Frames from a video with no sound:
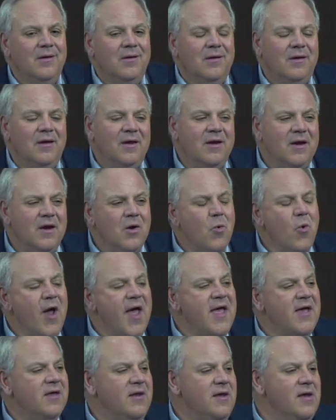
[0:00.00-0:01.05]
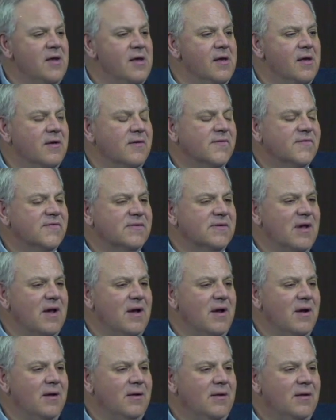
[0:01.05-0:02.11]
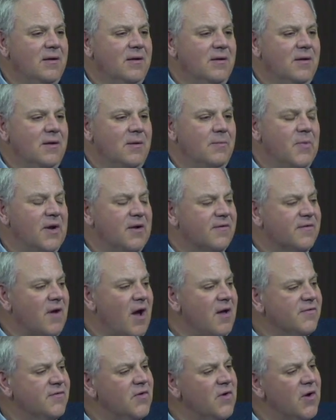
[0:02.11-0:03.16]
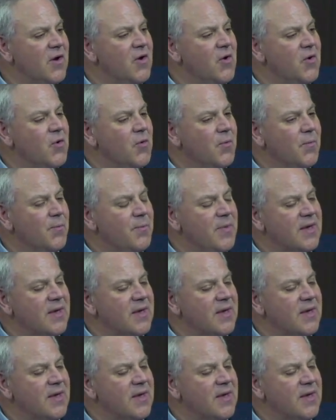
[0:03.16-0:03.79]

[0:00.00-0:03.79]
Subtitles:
and in a way it is. But it's also